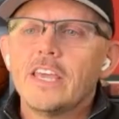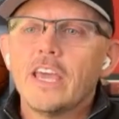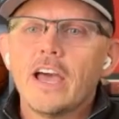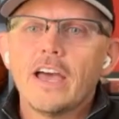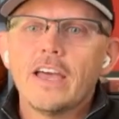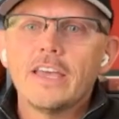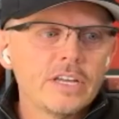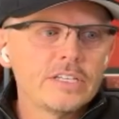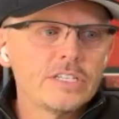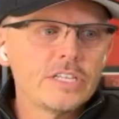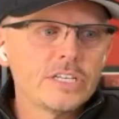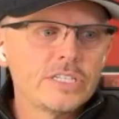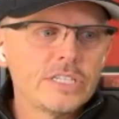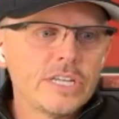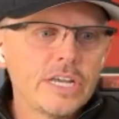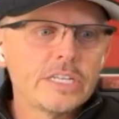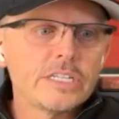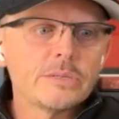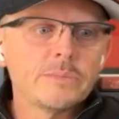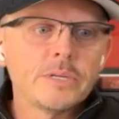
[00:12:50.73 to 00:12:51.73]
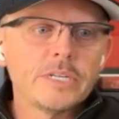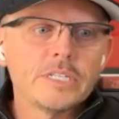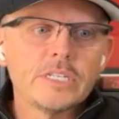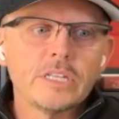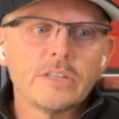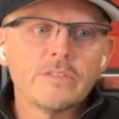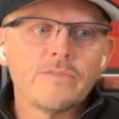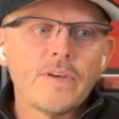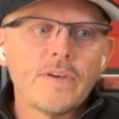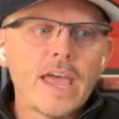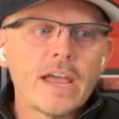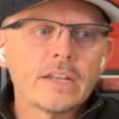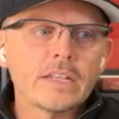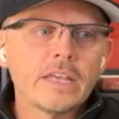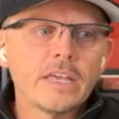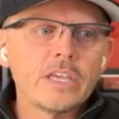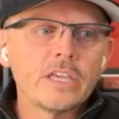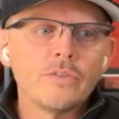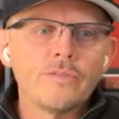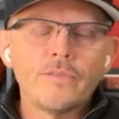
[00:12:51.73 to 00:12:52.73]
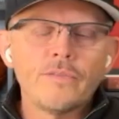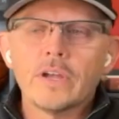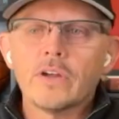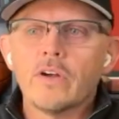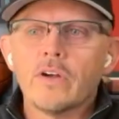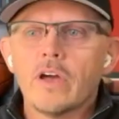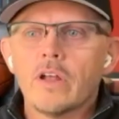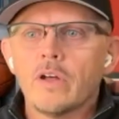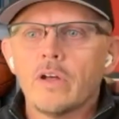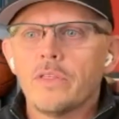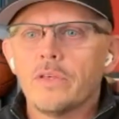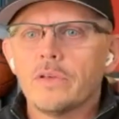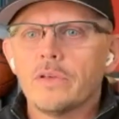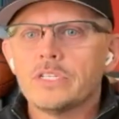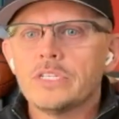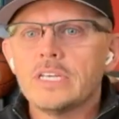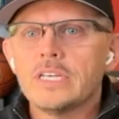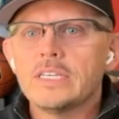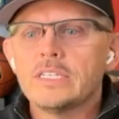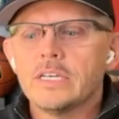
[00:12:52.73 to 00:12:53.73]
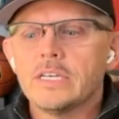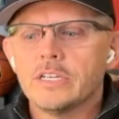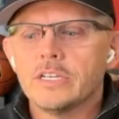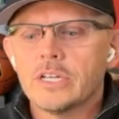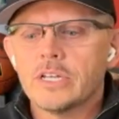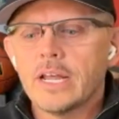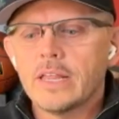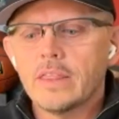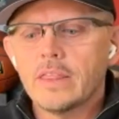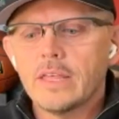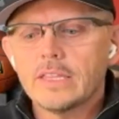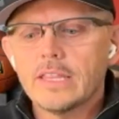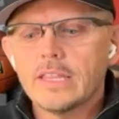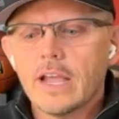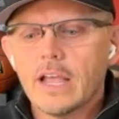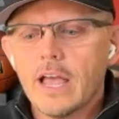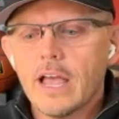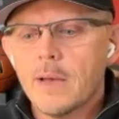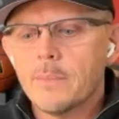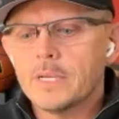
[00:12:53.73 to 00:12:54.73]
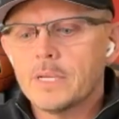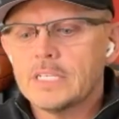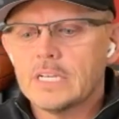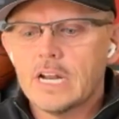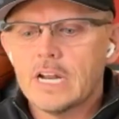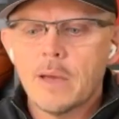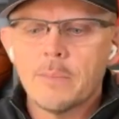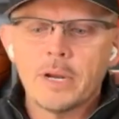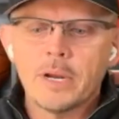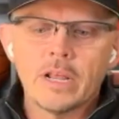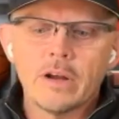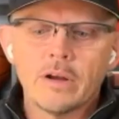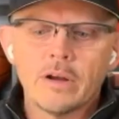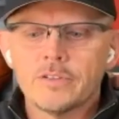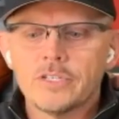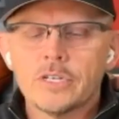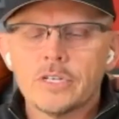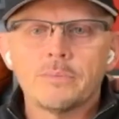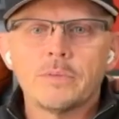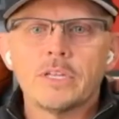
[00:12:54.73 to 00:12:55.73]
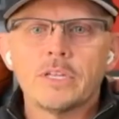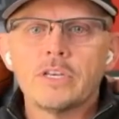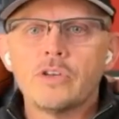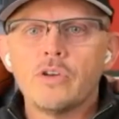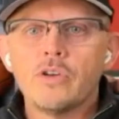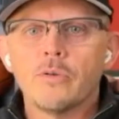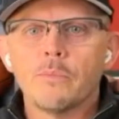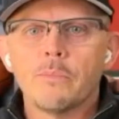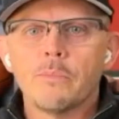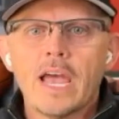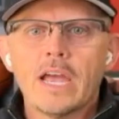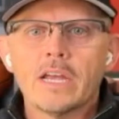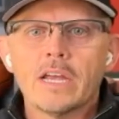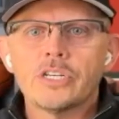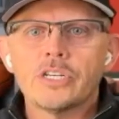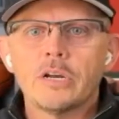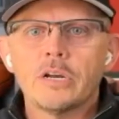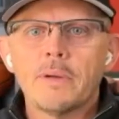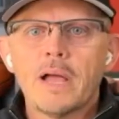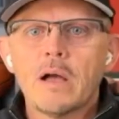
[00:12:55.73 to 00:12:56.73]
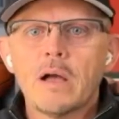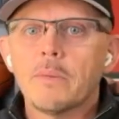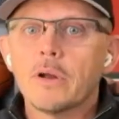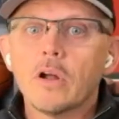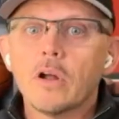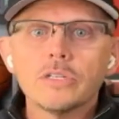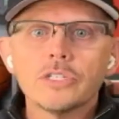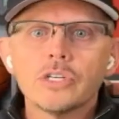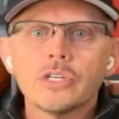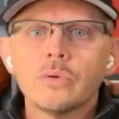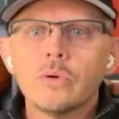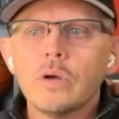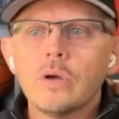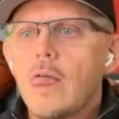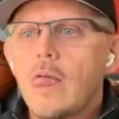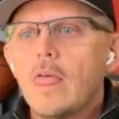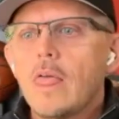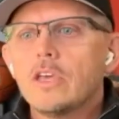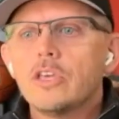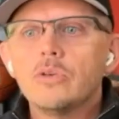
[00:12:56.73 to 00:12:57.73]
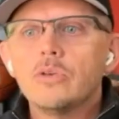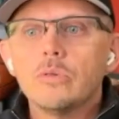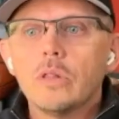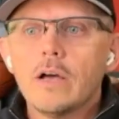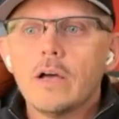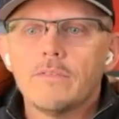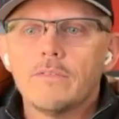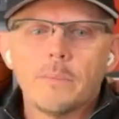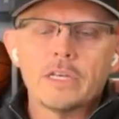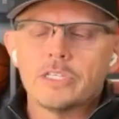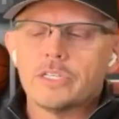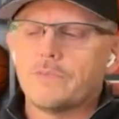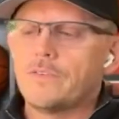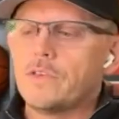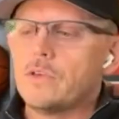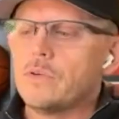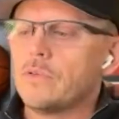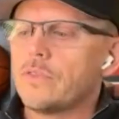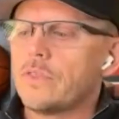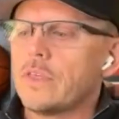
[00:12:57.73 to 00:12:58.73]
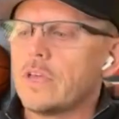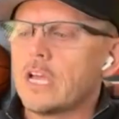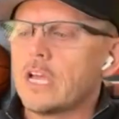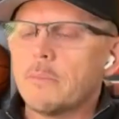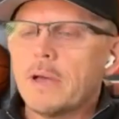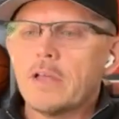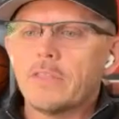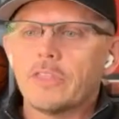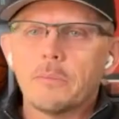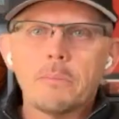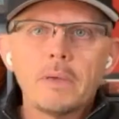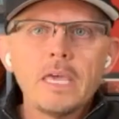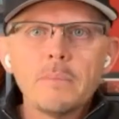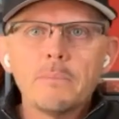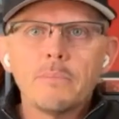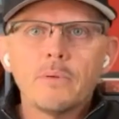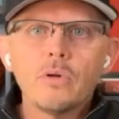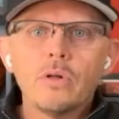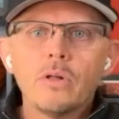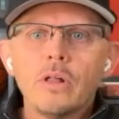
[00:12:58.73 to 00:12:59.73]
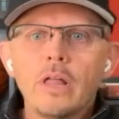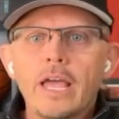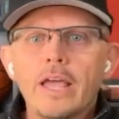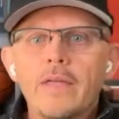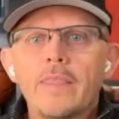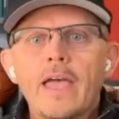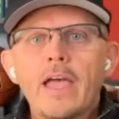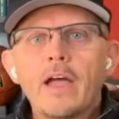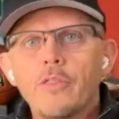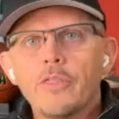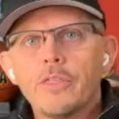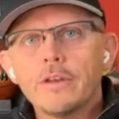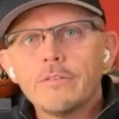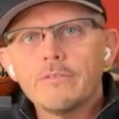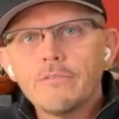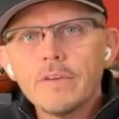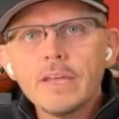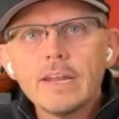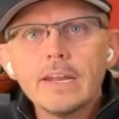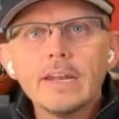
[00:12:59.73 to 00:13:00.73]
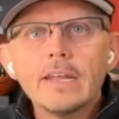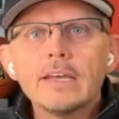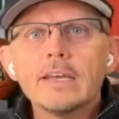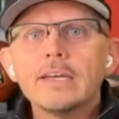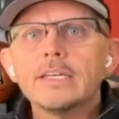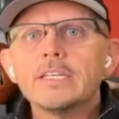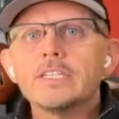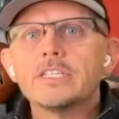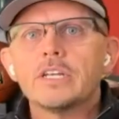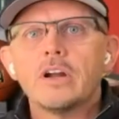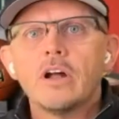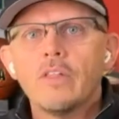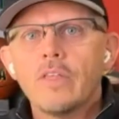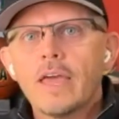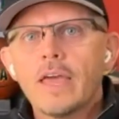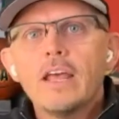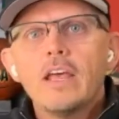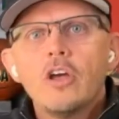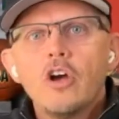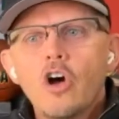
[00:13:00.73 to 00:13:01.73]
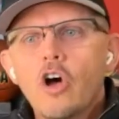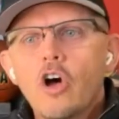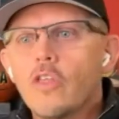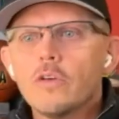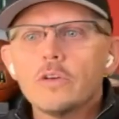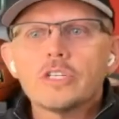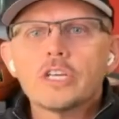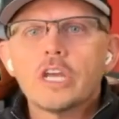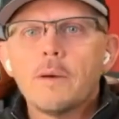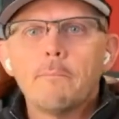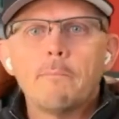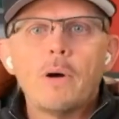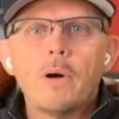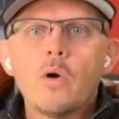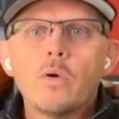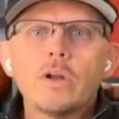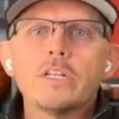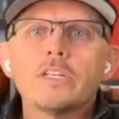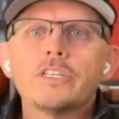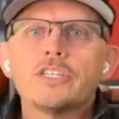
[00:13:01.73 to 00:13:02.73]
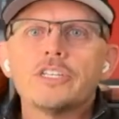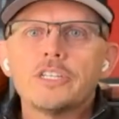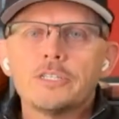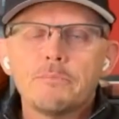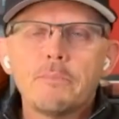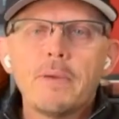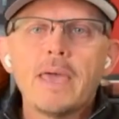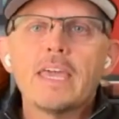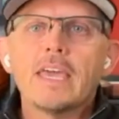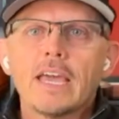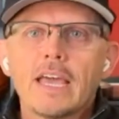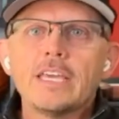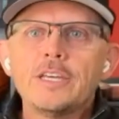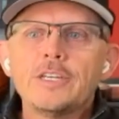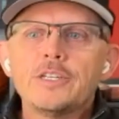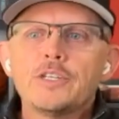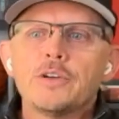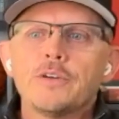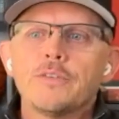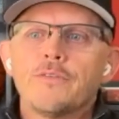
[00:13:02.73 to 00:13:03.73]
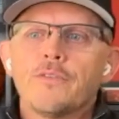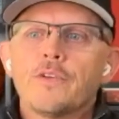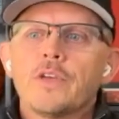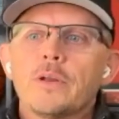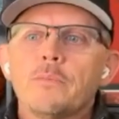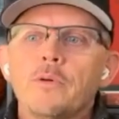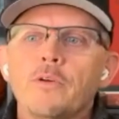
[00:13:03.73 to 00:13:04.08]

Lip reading: Yeah, it's a testament to the fact that you figure out all those details. And I think that common denominator of something you're passionate about, but also you love, because if you think about the people and the health and fitness and all that, all those components just make it easier for you